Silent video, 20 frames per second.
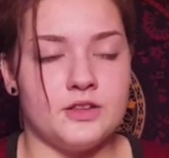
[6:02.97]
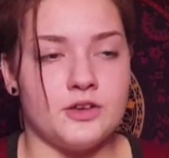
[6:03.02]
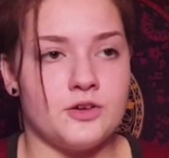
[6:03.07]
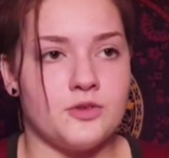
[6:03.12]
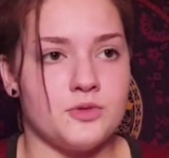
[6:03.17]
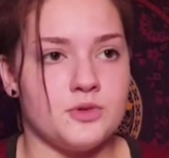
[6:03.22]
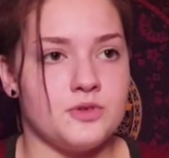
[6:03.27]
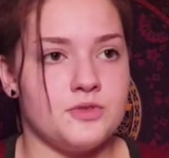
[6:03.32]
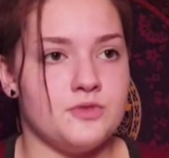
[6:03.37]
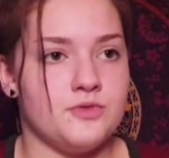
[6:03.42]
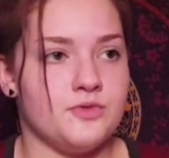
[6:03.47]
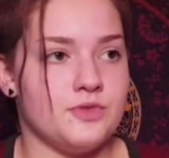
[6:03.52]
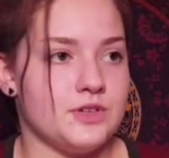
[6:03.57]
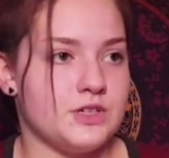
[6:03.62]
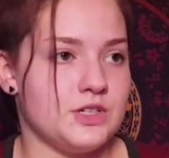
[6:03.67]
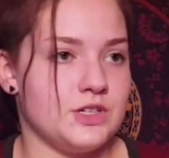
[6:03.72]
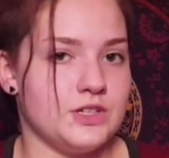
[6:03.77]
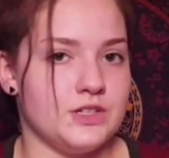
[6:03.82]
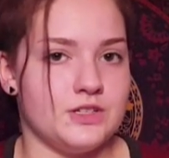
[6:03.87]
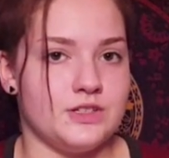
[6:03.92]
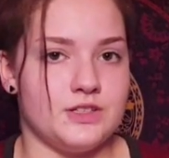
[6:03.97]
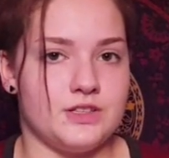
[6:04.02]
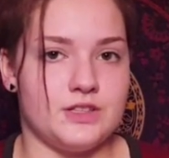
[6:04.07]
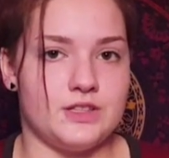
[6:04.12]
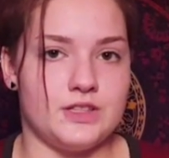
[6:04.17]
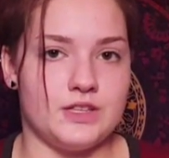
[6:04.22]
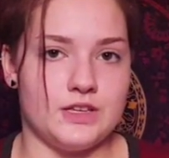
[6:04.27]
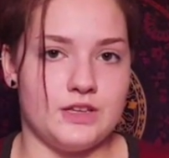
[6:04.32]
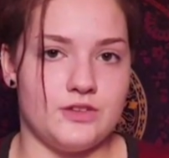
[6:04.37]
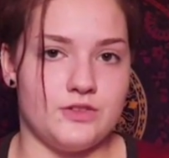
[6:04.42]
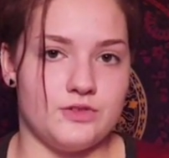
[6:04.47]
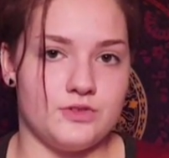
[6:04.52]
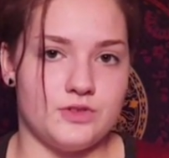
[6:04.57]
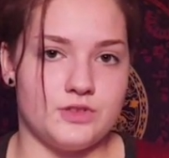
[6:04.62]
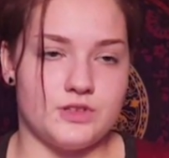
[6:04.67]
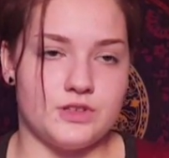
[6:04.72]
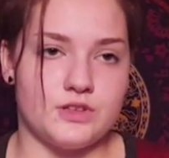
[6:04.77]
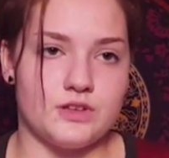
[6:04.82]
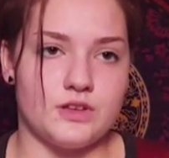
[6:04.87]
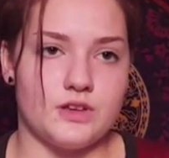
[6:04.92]
The Groove, which is the
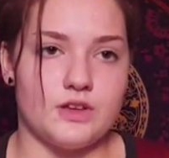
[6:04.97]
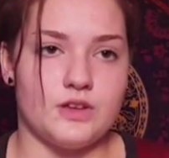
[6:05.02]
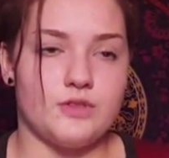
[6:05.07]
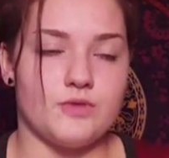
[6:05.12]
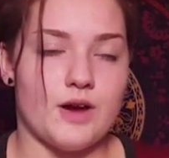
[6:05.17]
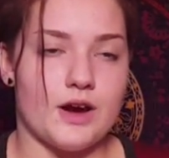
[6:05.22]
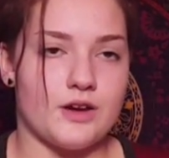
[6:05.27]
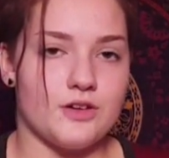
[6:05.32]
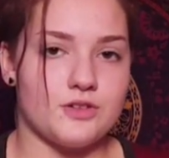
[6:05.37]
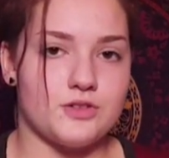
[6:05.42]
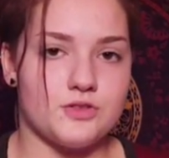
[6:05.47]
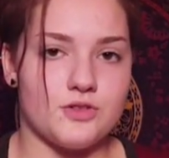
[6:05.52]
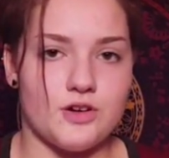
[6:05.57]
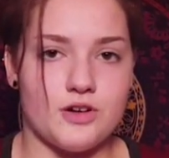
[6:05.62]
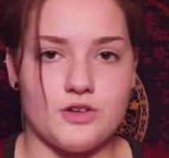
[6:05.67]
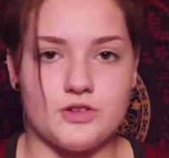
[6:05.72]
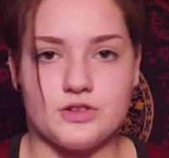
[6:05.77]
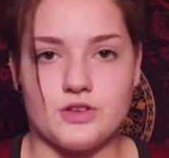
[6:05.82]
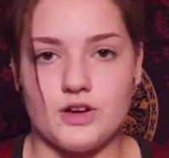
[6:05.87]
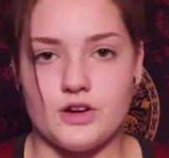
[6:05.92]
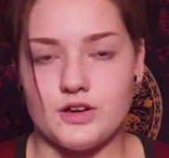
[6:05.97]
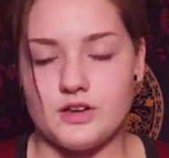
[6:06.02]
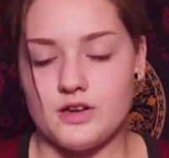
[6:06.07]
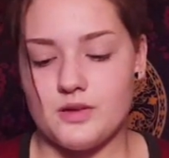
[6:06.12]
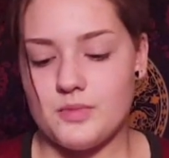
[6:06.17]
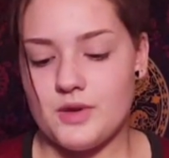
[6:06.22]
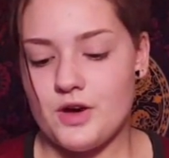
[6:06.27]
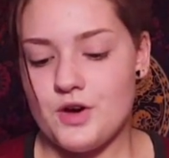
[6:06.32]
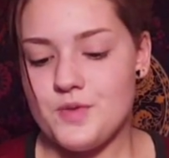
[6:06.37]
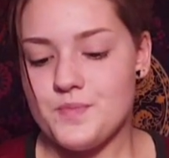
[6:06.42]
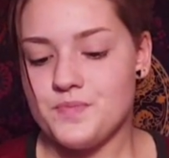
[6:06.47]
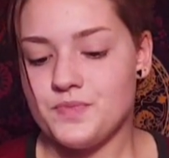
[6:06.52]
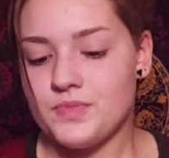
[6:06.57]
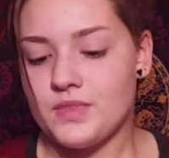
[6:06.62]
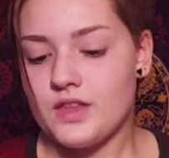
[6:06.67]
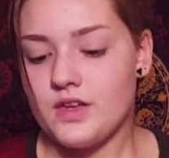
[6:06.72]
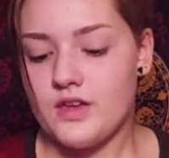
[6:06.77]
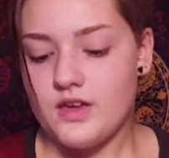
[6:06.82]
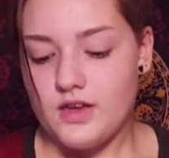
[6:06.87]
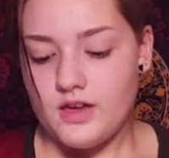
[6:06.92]
used record store I was talking about.
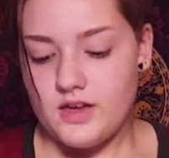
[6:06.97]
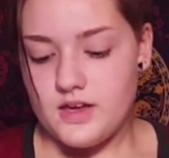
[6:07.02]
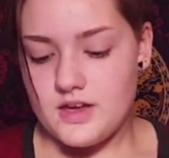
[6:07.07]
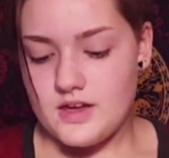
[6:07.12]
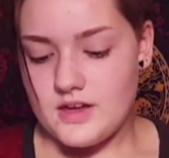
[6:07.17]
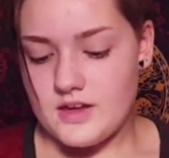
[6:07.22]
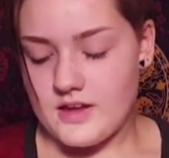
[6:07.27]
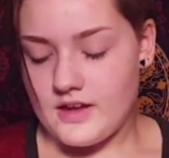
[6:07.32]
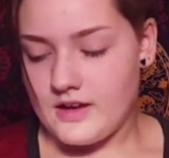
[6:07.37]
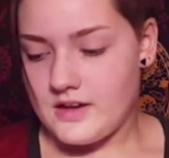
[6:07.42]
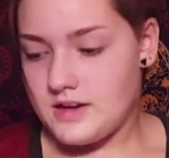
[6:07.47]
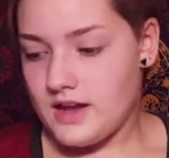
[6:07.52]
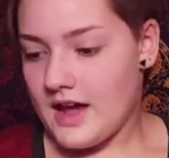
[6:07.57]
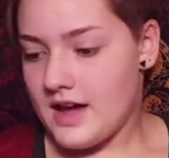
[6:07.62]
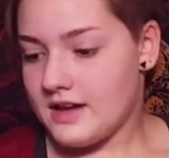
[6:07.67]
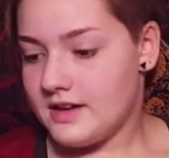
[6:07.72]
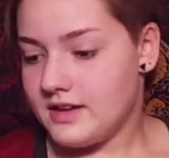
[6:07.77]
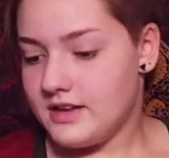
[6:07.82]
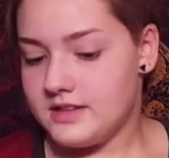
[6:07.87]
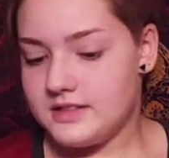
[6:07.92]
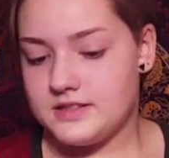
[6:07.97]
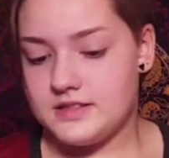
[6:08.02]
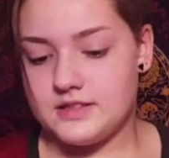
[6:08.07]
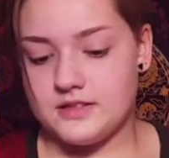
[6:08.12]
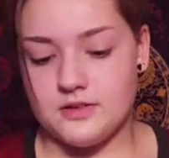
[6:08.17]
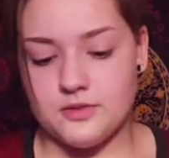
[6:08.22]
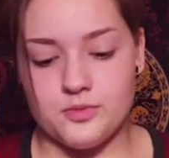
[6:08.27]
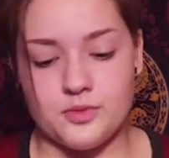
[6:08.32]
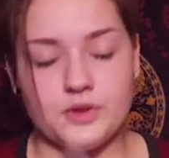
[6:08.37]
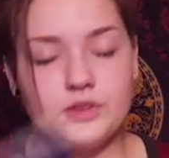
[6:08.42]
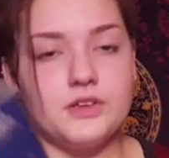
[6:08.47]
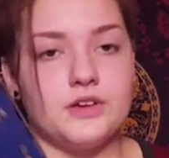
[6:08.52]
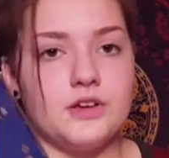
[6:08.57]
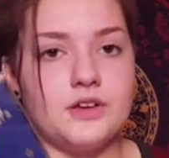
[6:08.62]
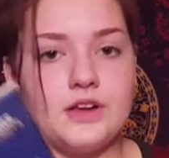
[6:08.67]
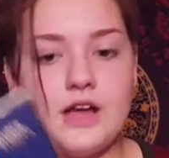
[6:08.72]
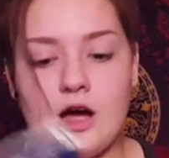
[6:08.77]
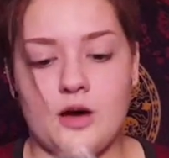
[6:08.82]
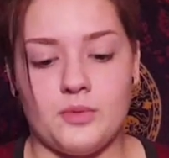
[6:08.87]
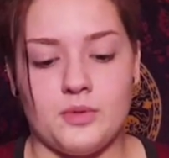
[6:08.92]
And yeah, it's a really
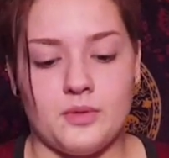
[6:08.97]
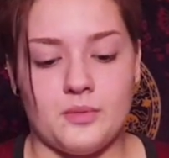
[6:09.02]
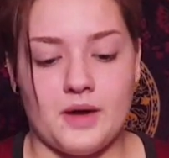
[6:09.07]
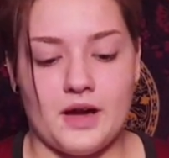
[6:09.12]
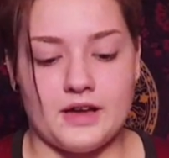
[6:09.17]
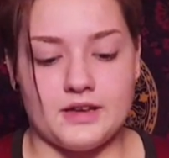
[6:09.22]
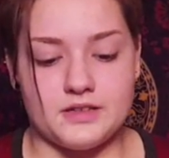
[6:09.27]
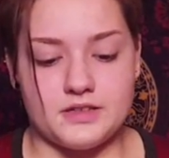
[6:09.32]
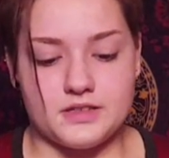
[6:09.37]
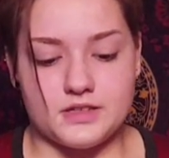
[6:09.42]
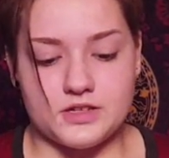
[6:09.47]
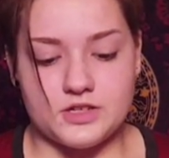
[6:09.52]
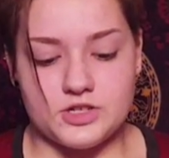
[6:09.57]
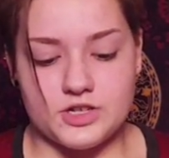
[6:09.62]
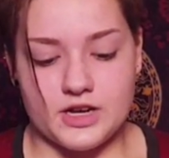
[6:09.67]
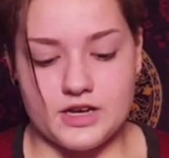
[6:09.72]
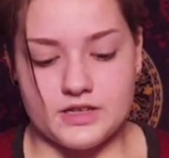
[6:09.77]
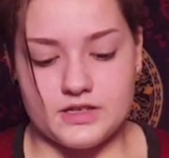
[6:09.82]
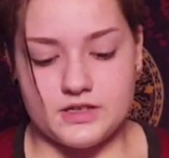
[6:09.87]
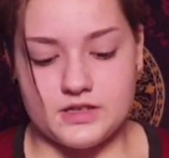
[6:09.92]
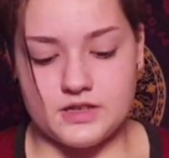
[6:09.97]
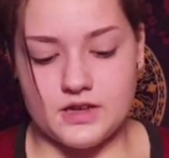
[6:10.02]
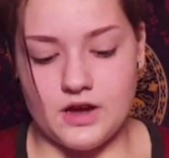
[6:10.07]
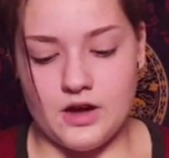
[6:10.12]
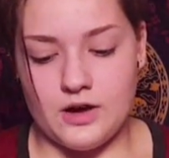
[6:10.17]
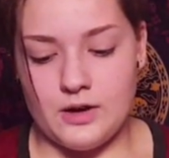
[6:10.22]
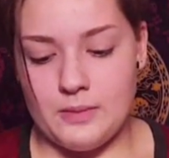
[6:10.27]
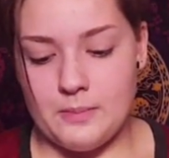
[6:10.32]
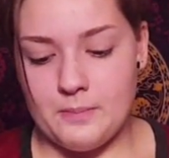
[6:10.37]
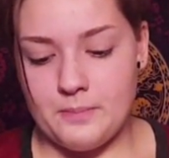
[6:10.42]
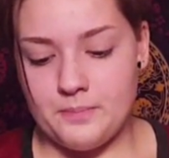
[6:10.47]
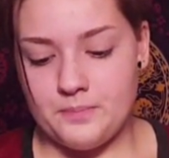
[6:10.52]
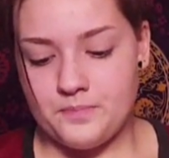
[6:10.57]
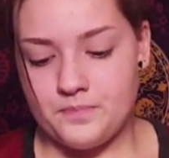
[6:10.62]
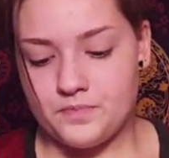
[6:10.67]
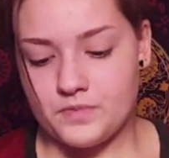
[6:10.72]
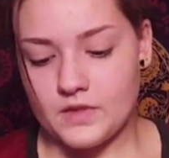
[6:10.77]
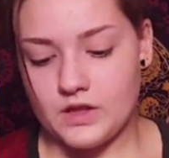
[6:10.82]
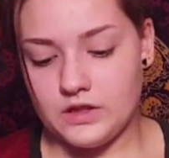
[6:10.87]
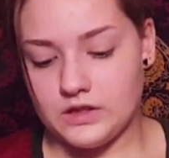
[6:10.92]
good album. I suggest
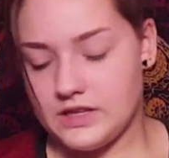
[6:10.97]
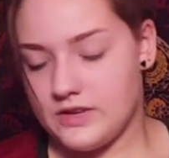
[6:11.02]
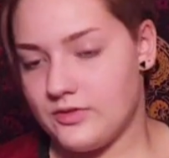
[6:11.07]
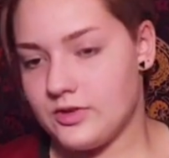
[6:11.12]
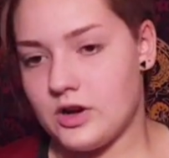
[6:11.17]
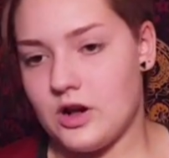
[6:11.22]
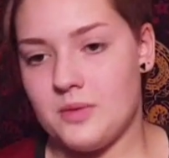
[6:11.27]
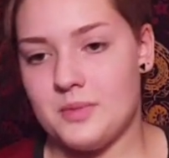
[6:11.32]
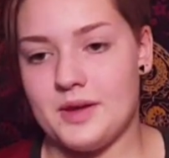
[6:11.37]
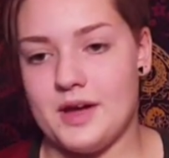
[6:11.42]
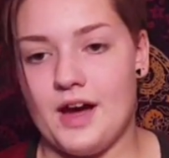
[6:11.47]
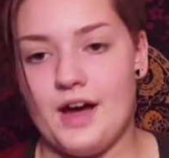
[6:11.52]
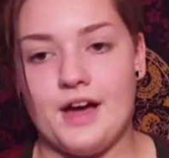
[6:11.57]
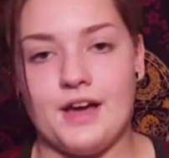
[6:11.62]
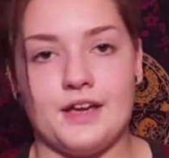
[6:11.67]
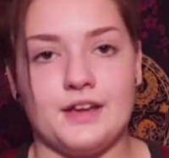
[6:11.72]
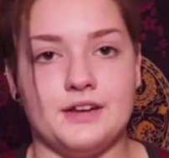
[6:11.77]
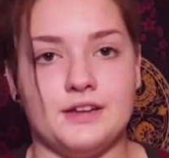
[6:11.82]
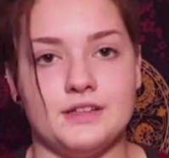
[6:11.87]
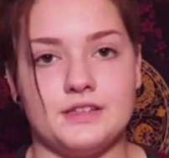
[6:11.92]
Leave It All Behind.